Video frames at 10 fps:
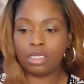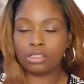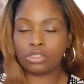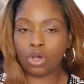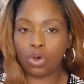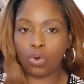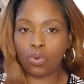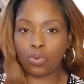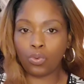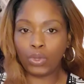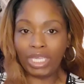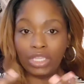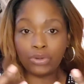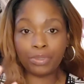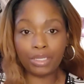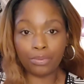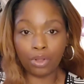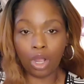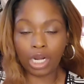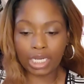So either people
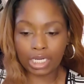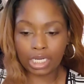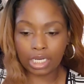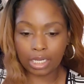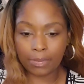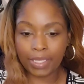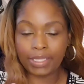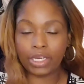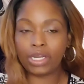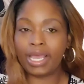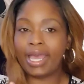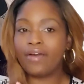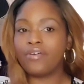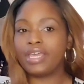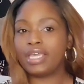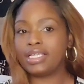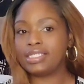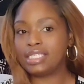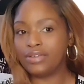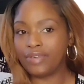are going to come and they're going to have a
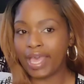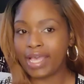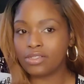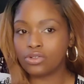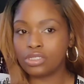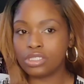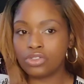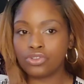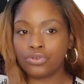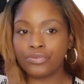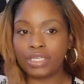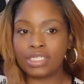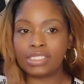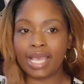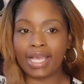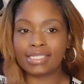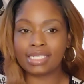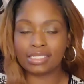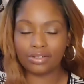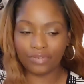CVAD, or central venous
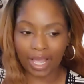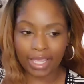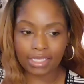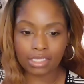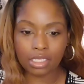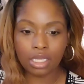access device,